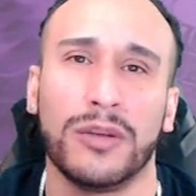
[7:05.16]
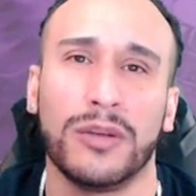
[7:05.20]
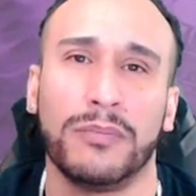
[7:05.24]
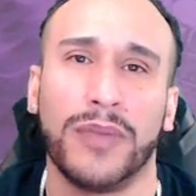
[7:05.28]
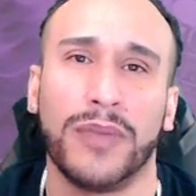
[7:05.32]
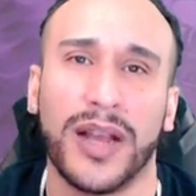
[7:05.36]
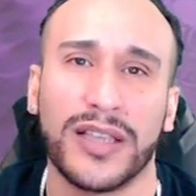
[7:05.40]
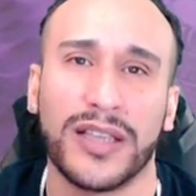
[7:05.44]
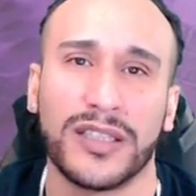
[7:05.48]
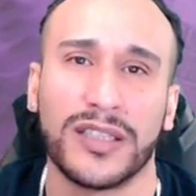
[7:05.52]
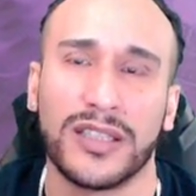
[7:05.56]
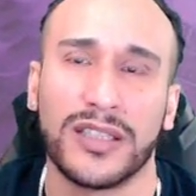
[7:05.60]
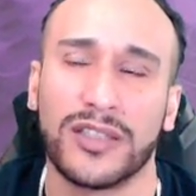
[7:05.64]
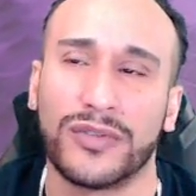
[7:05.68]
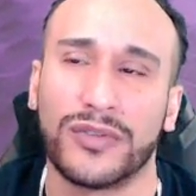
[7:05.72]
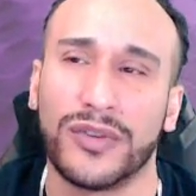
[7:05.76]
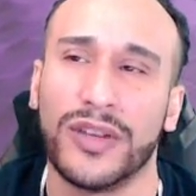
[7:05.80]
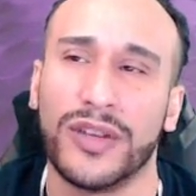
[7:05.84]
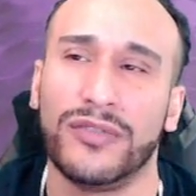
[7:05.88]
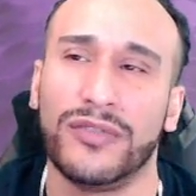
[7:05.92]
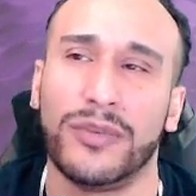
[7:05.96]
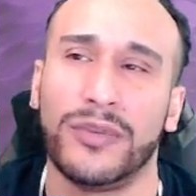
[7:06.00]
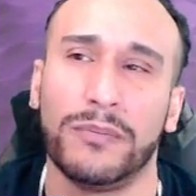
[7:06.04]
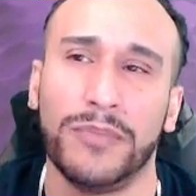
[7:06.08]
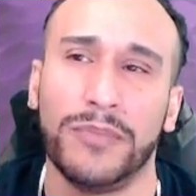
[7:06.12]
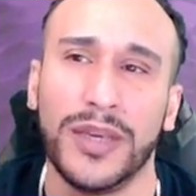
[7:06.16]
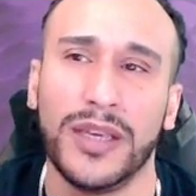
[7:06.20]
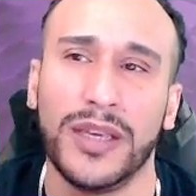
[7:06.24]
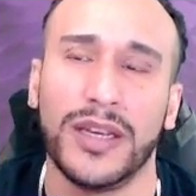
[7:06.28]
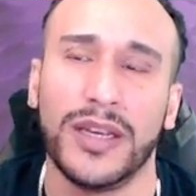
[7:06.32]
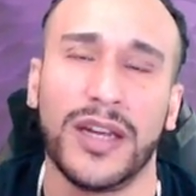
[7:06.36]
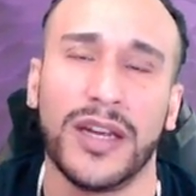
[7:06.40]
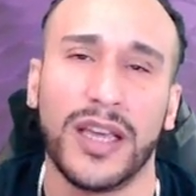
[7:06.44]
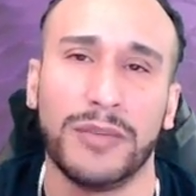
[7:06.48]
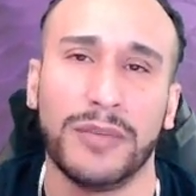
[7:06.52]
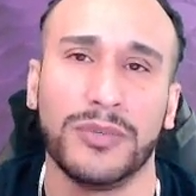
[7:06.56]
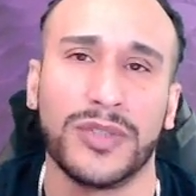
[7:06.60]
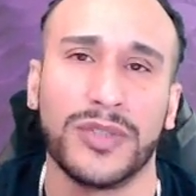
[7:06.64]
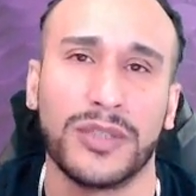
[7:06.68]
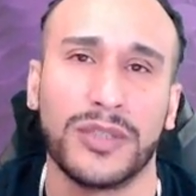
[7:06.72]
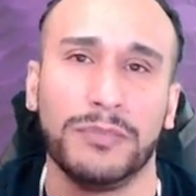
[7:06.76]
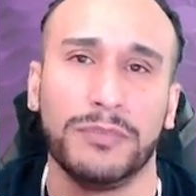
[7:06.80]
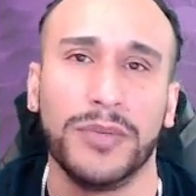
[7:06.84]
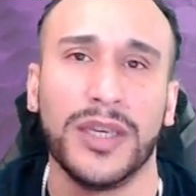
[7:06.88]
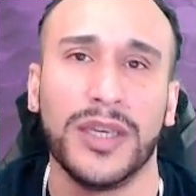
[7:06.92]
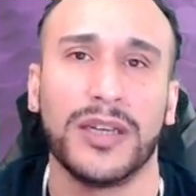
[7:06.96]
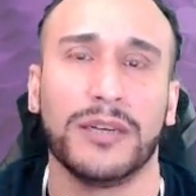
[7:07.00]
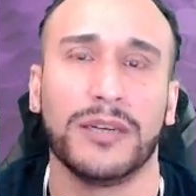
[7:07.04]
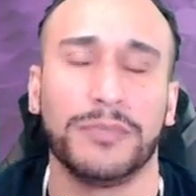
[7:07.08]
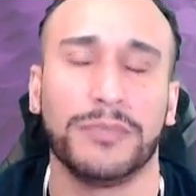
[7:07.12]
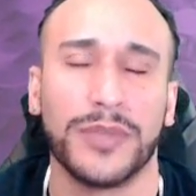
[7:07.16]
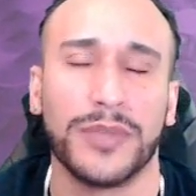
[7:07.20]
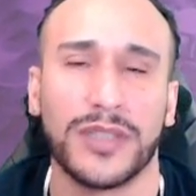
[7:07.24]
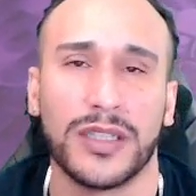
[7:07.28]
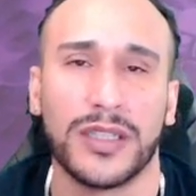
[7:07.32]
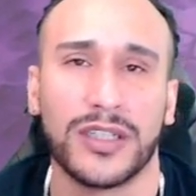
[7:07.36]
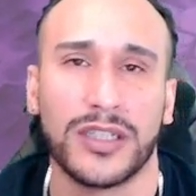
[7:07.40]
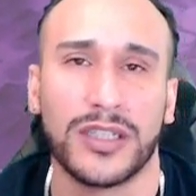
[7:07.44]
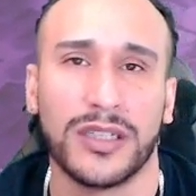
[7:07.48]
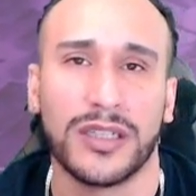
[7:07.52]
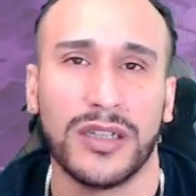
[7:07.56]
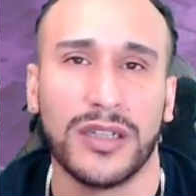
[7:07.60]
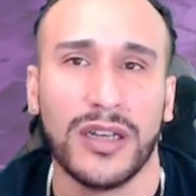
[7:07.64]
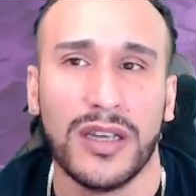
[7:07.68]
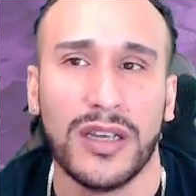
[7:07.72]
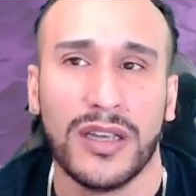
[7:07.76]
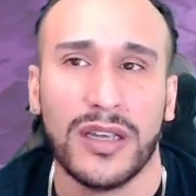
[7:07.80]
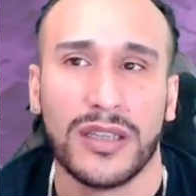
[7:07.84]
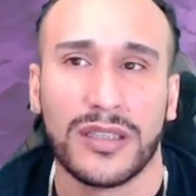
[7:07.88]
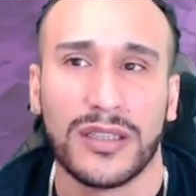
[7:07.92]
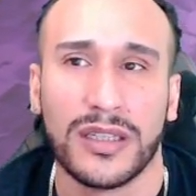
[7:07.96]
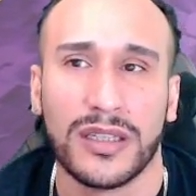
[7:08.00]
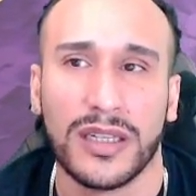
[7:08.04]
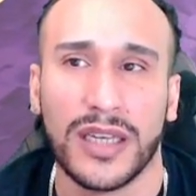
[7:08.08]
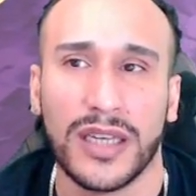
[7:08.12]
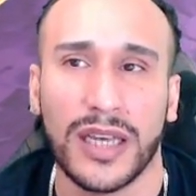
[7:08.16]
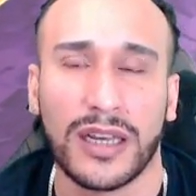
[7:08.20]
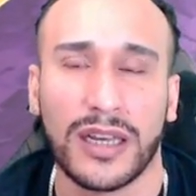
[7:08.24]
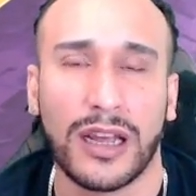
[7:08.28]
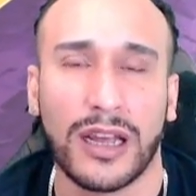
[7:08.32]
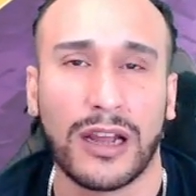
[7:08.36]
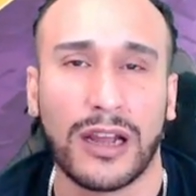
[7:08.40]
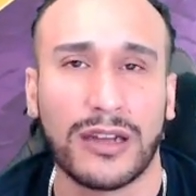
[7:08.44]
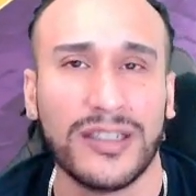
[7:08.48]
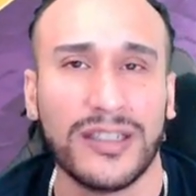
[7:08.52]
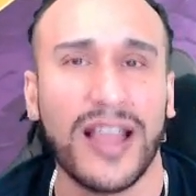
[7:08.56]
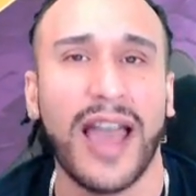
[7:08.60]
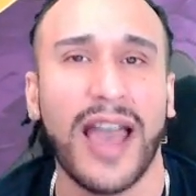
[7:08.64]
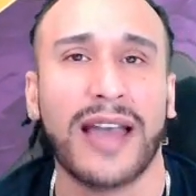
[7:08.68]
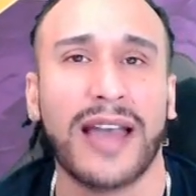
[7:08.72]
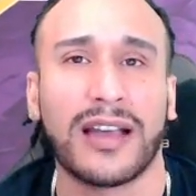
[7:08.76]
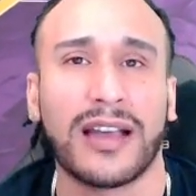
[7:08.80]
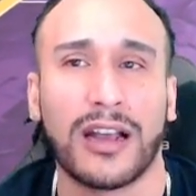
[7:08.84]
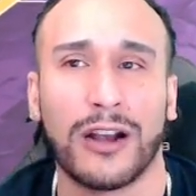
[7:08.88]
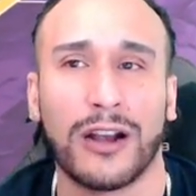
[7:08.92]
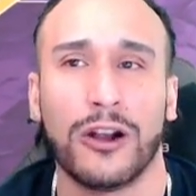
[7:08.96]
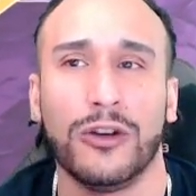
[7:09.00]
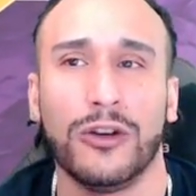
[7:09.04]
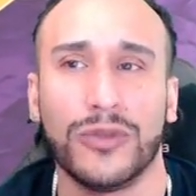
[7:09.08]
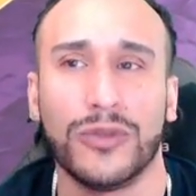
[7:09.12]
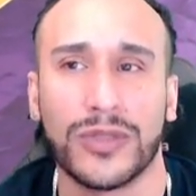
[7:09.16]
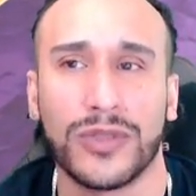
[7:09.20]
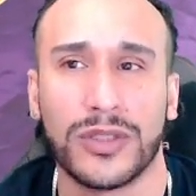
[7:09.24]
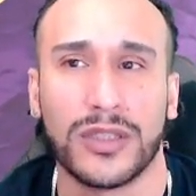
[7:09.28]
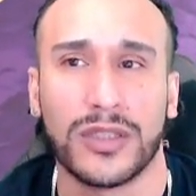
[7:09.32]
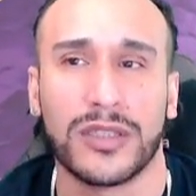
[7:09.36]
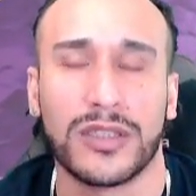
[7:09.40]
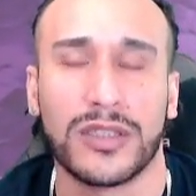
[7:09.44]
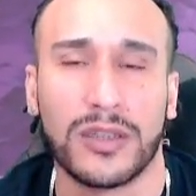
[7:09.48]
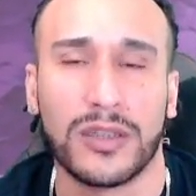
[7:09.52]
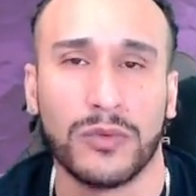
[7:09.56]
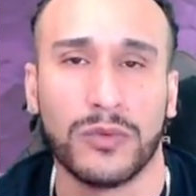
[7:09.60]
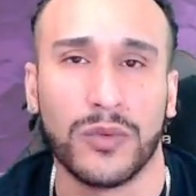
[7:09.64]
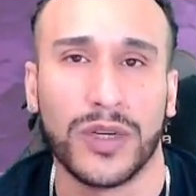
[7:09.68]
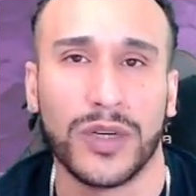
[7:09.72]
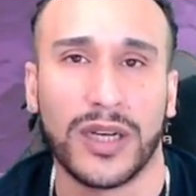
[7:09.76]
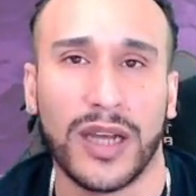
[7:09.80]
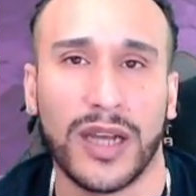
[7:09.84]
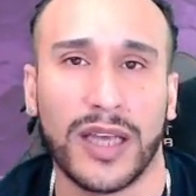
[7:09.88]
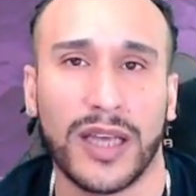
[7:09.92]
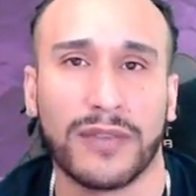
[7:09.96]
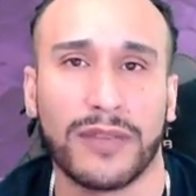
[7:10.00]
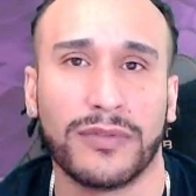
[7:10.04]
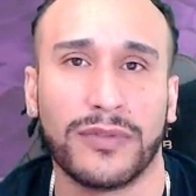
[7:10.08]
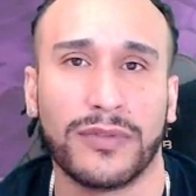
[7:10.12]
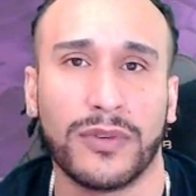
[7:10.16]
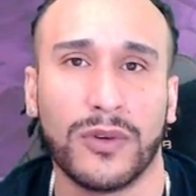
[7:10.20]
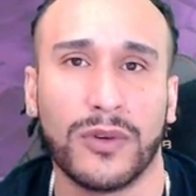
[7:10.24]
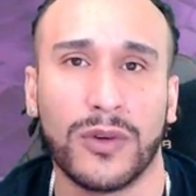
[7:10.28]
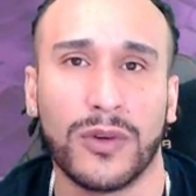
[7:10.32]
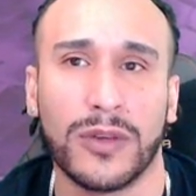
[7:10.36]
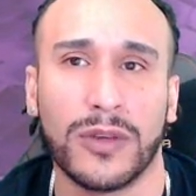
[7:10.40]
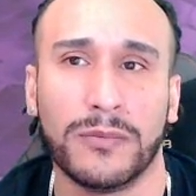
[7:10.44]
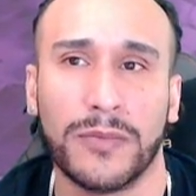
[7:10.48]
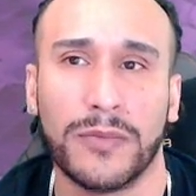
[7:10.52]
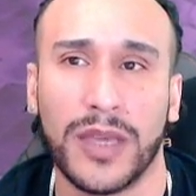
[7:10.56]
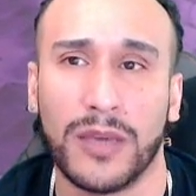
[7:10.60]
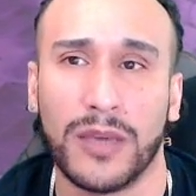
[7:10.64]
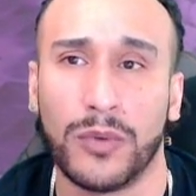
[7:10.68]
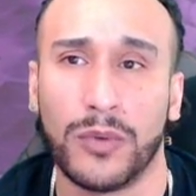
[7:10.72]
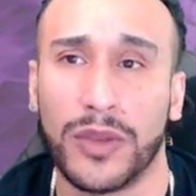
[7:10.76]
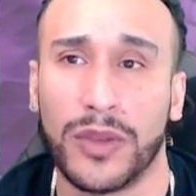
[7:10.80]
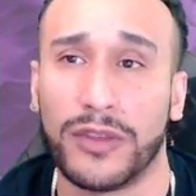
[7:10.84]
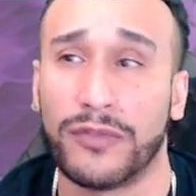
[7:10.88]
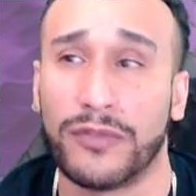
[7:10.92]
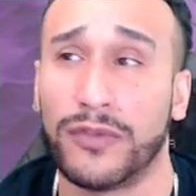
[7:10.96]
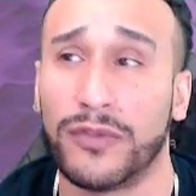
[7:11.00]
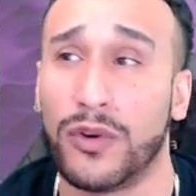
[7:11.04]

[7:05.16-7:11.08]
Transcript: your blessings for even being able to be in a position to get that close to someone like Floyd Mayweather.